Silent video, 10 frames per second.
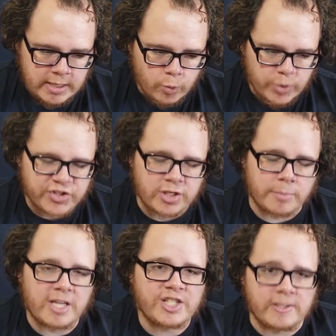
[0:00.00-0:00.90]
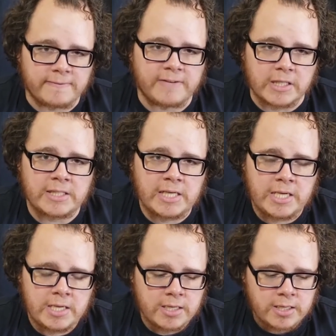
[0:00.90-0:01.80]
With some
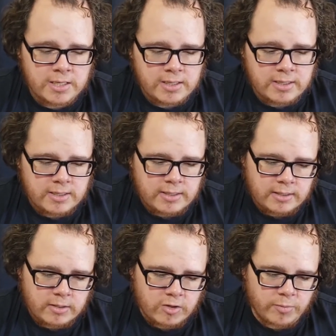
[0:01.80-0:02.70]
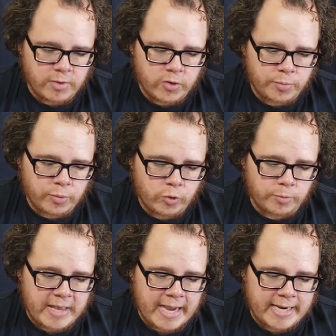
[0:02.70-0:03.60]
civility? Her mother
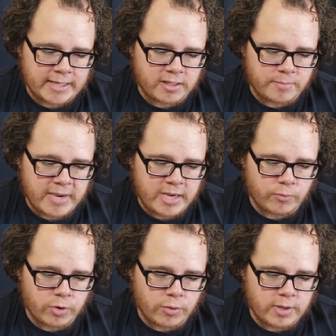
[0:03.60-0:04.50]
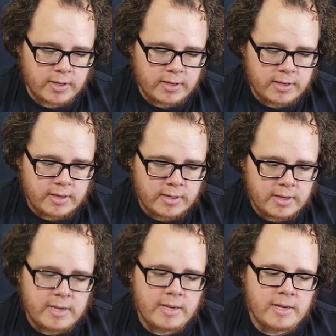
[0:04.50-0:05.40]
pulled back onto the main road.
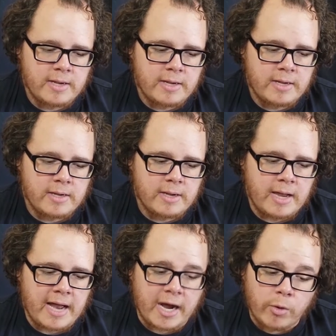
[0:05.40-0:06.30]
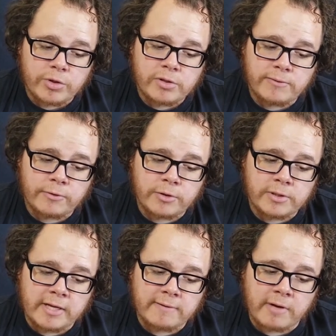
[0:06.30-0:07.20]
How was the first
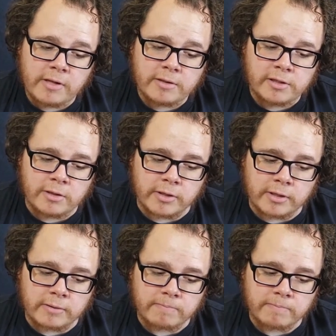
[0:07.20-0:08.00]
day of volunteering?